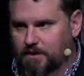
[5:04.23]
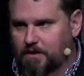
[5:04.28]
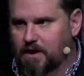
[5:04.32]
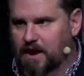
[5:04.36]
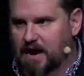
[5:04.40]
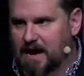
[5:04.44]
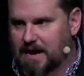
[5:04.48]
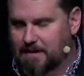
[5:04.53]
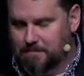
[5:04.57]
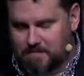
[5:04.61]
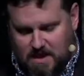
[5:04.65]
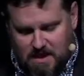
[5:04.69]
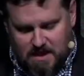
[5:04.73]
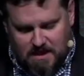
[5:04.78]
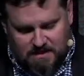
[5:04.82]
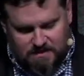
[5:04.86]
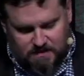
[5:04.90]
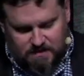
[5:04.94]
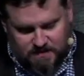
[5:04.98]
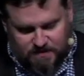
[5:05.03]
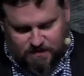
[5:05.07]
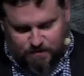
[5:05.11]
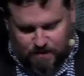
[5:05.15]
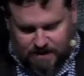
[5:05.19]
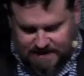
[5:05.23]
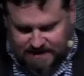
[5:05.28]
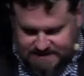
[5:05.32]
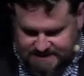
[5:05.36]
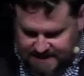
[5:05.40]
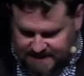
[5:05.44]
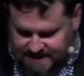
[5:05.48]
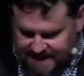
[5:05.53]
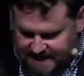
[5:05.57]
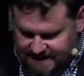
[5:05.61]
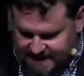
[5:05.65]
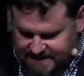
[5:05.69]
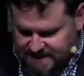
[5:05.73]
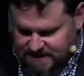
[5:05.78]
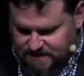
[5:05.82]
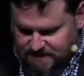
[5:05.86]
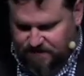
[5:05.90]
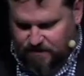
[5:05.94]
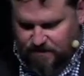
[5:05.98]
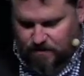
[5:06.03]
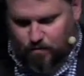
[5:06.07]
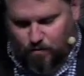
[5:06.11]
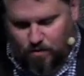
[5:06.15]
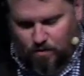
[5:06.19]
all right? This is what it says As
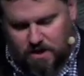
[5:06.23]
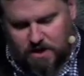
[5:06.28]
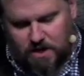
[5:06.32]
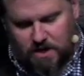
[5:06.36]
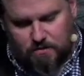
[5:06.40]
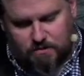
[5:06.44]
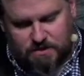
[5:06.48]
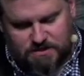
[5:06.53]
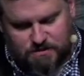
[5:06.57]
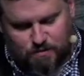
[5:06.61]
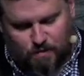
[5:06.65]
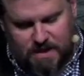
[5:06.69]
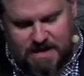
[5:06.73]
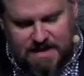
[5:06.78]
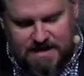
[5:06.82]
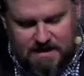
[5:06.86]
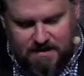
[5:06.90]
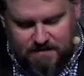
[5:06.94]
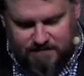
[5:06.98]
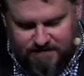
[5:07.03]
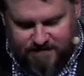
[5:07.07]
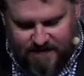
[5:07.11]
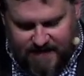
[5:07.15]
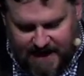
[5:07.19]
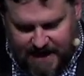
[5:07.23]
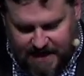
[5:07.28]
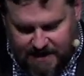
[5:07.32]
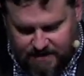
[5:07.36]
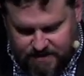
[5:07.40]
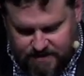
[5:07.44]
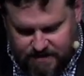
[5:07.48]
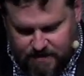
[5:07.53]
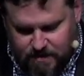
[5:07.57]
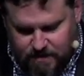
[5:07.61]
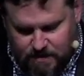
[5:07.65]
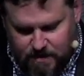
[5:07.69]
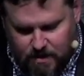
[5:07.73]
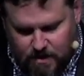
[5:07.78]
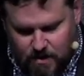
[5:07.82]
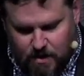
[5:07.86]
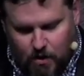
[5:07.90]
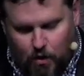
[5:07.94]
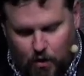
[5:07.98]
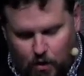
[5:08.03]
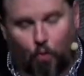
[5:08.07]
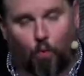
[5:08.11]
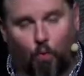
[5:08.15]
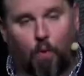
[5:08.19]
for the one who is weak in faith,
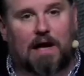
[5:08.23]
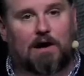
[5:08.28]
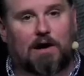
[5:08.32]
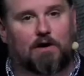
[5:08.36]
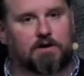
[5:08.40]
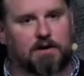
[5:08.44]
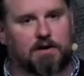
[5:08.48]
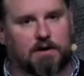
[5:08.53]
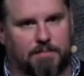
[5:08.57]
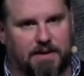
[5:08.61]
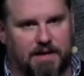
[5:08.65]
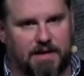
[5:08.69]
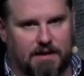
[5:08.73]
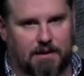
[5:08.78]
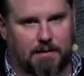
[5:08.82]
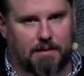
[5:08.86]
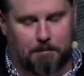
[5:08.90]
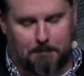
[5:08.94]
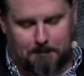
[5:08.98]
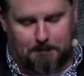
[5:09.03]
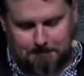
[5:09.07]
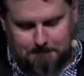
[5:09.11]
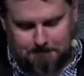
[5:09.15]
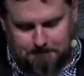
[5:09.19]
welcome him,